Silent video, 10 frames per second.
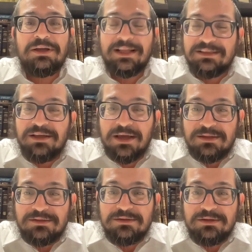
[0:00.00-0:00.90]
At the
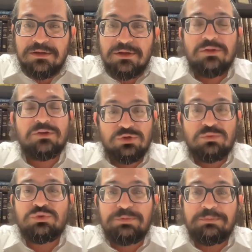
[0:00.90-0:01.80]
end, the
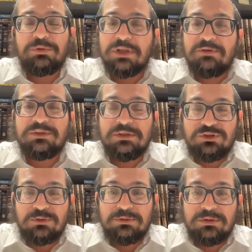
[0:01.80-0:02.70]
Jewish people left
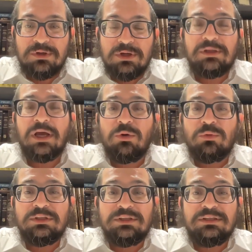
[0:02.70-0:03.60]
Egypt. Not
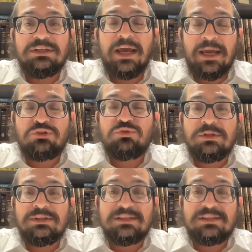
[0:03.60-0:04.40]
only did the actual